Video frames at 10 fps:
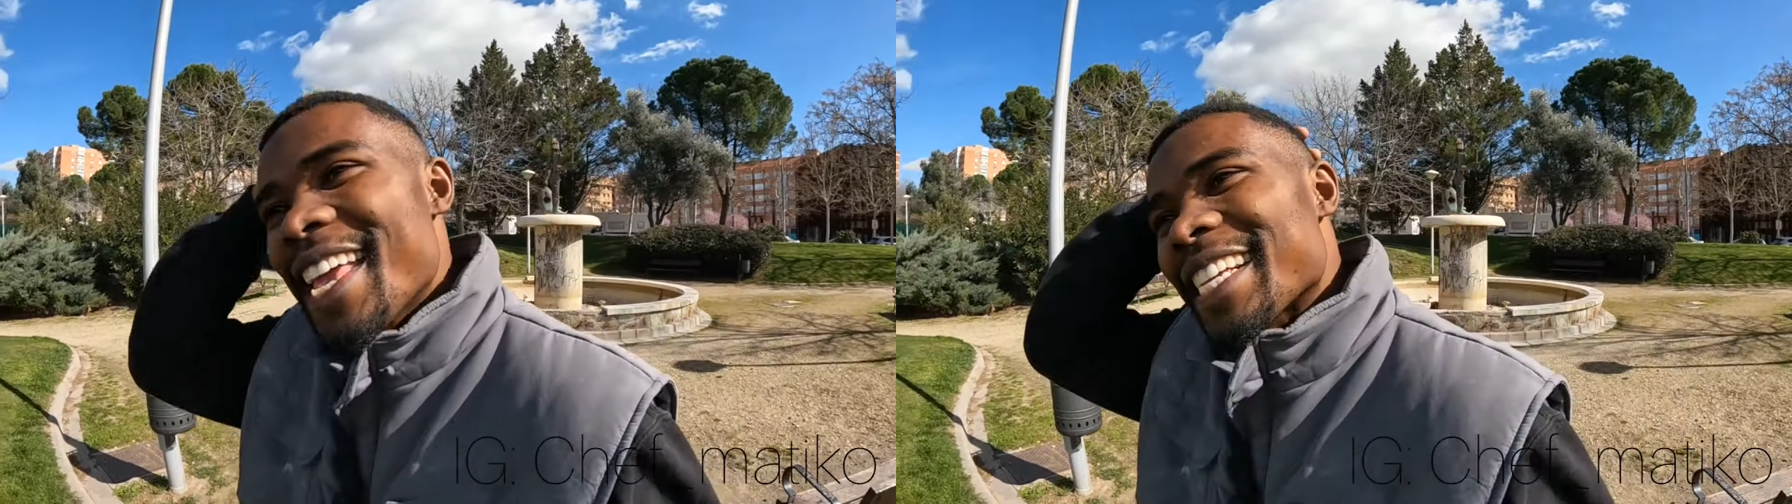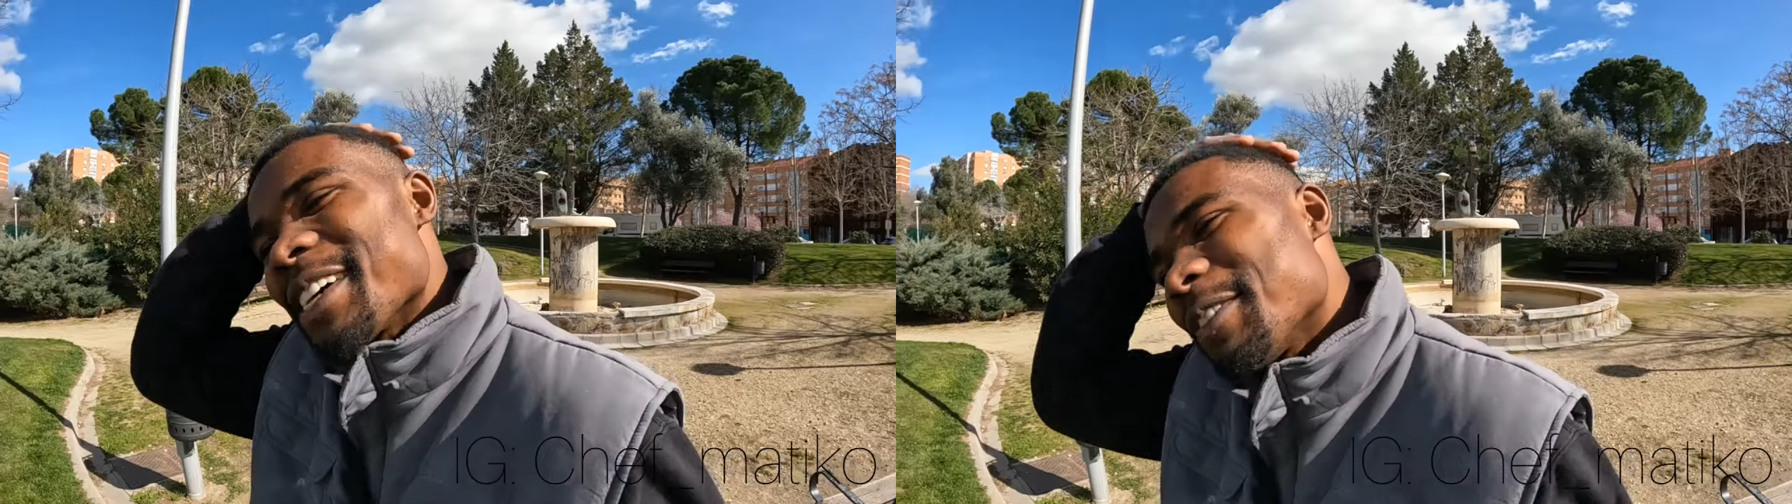
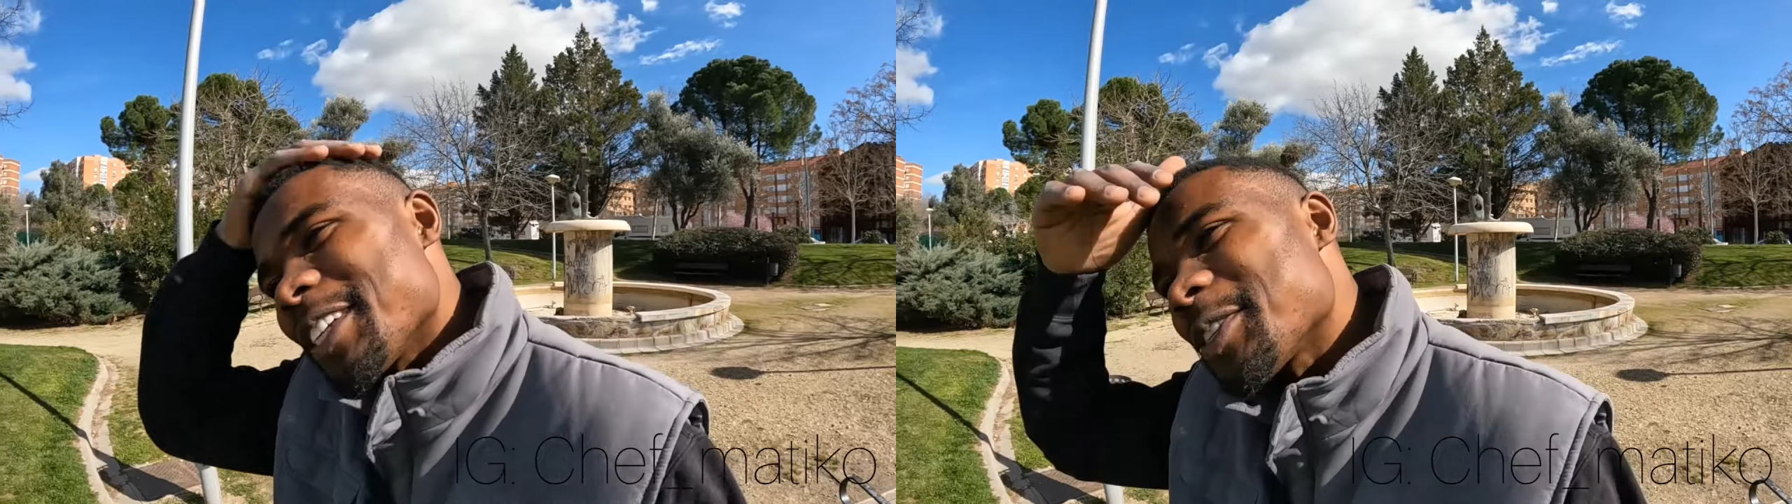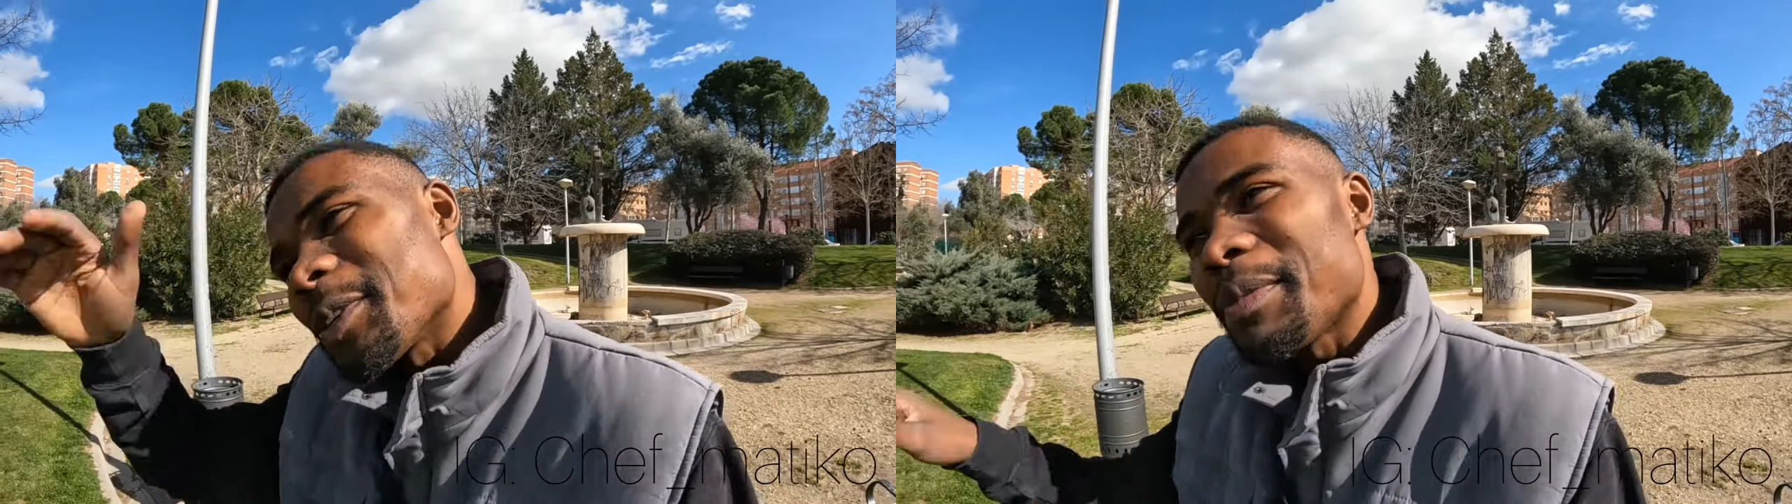yeah,
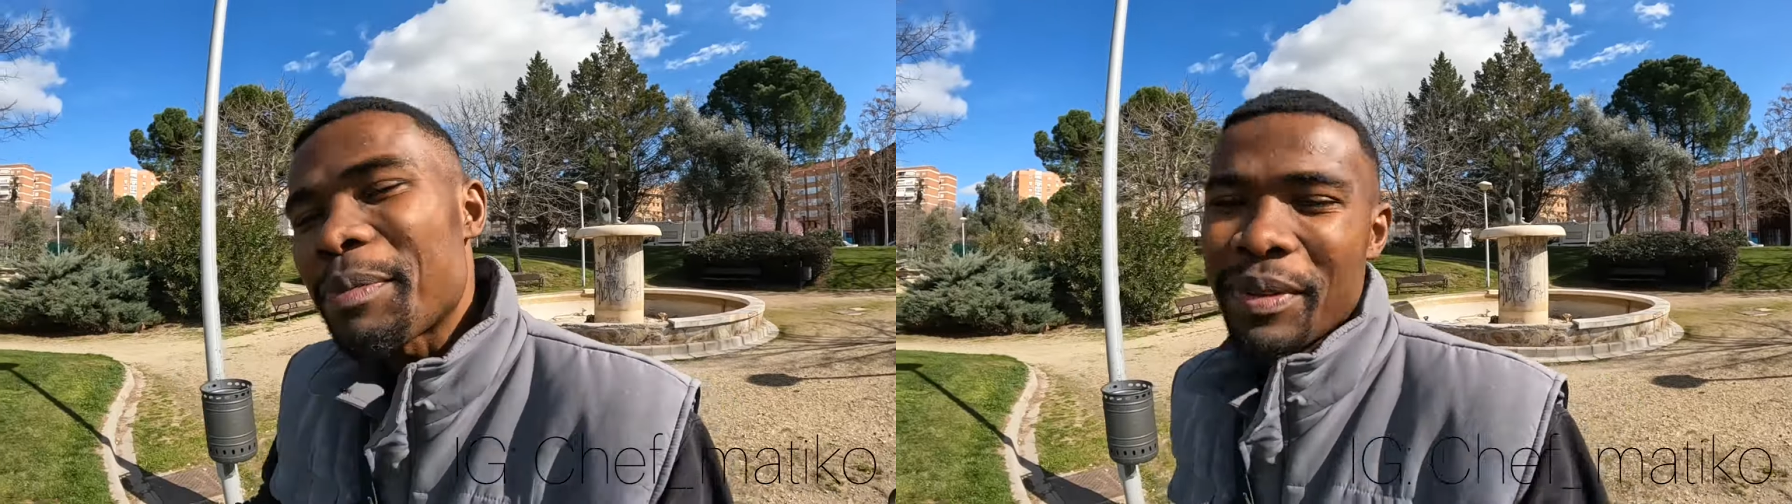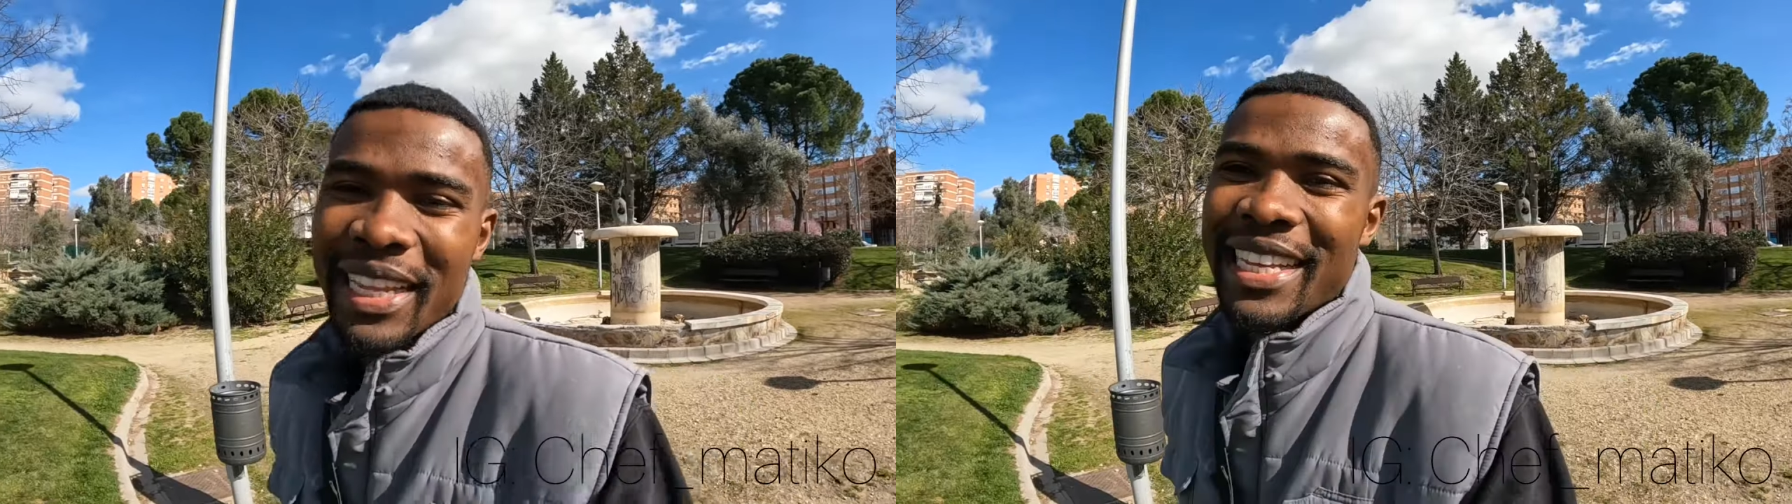somebody told
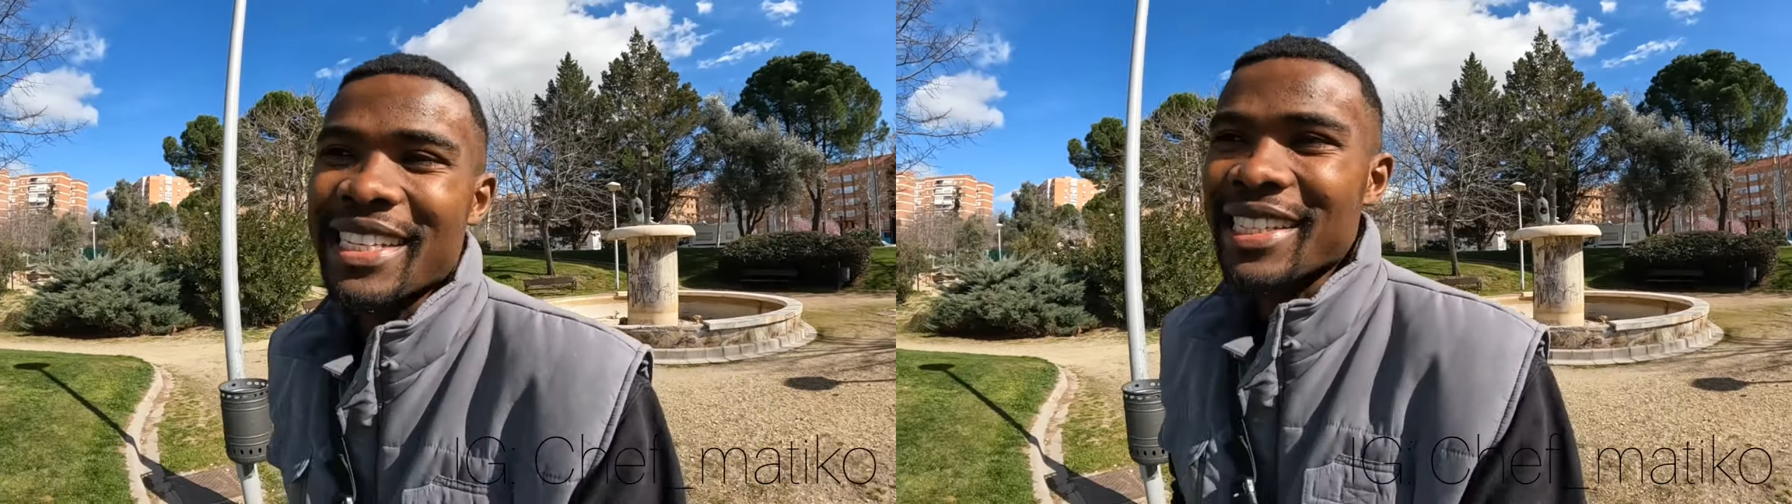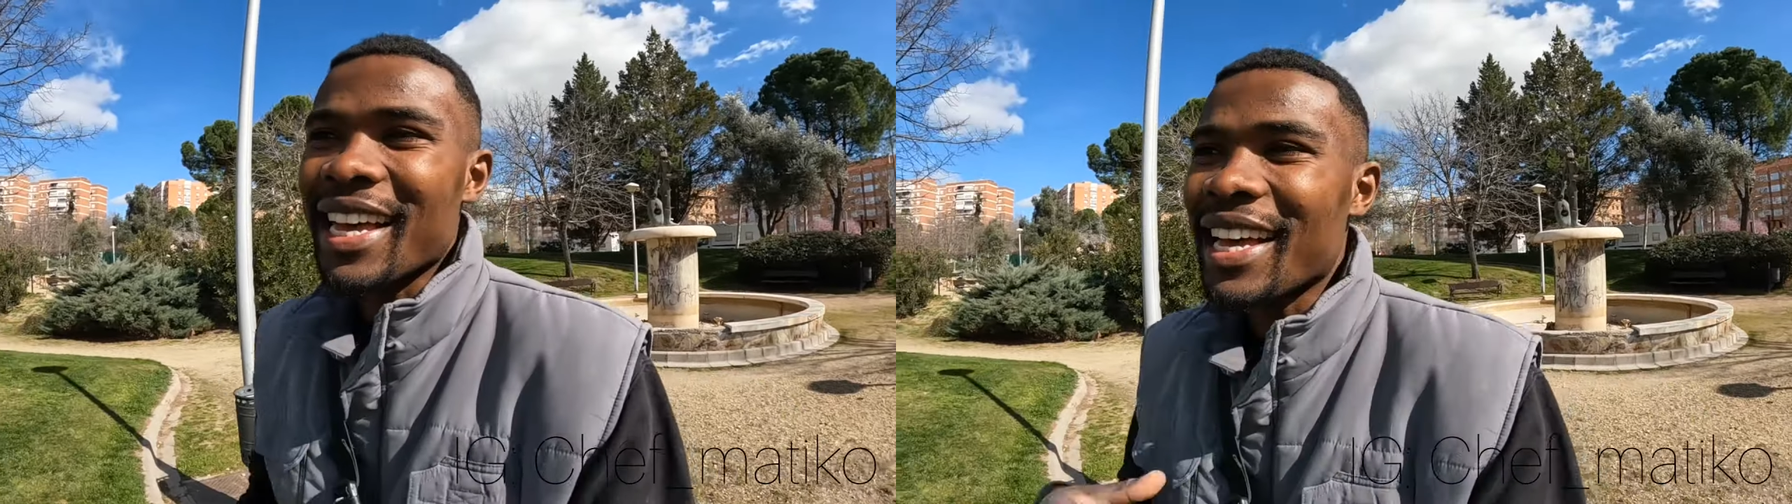me,
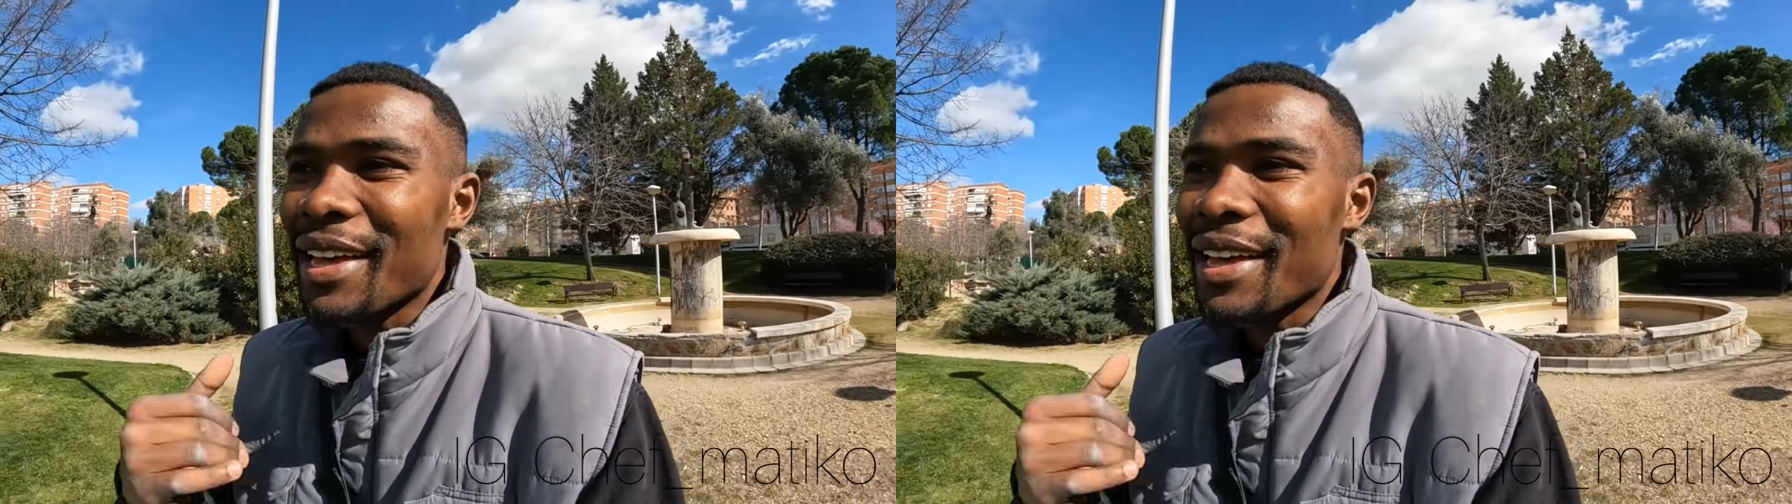please